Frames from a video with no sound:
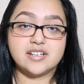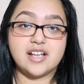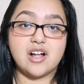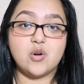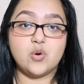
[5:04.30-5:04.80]

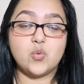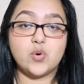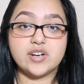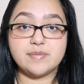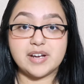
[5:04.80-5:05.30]
Now,
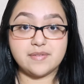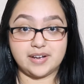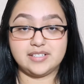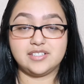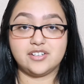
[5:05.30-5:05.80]
one of my
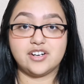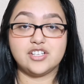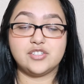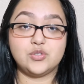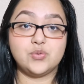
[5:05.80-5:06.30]
advice here
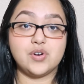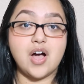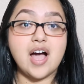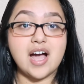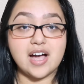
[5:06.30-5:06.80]
is do
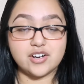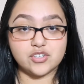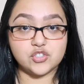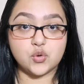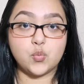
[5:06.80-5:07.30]
not
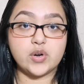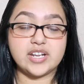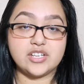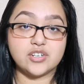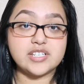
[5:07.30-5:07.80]
hire someone
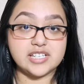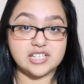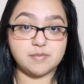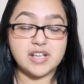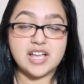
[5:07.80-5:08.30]
in your
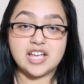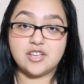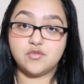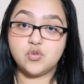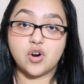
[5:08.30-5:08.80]
team
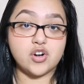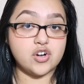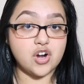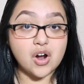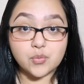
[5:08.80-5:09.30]
if you are
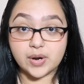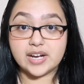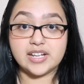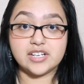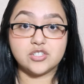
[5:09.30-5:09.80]
not
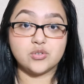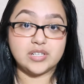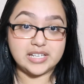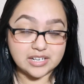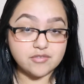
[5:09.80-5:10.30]
ready to
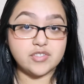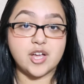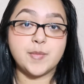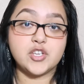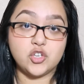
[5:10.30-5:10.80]
give
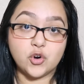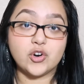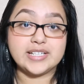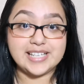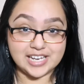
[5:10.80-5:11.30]
them
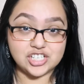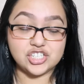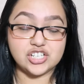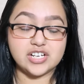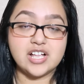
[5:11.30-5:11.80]
your
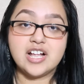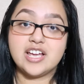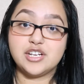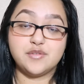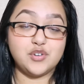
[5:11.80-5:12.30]
attention,
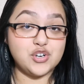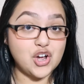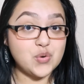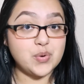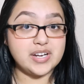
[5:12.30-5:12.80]
and if you're
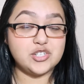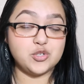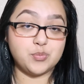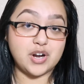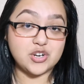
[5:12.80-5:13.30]
not ready
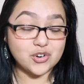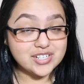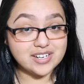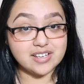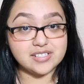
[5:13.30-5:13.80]
to
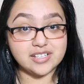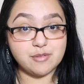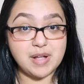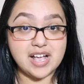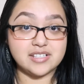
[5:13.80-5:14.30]
prioritize
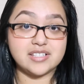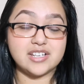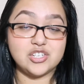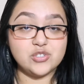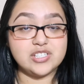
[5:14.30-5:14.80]
them as a
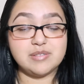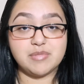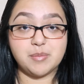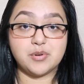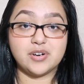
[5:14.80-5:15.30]
new team
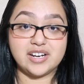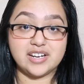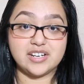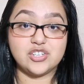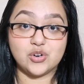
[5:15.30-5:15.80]
member
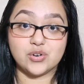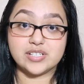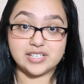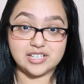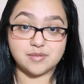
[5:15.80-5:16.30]
in your
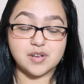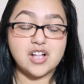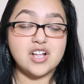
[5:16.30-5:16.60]
team.